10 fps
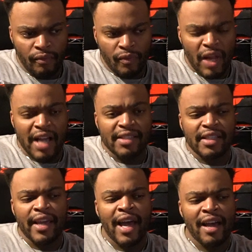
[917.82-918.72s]
I
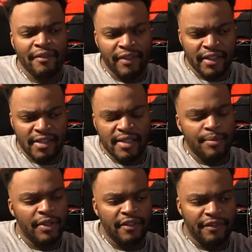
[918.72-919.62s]
say I've
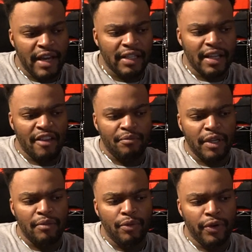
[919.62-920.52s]
accepted the fact that I've
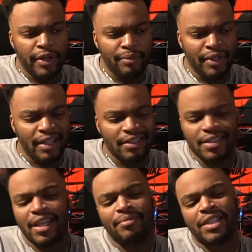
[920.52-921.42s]
med boarded, but at the
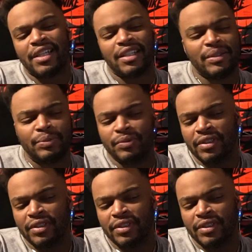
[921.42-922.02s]
same time,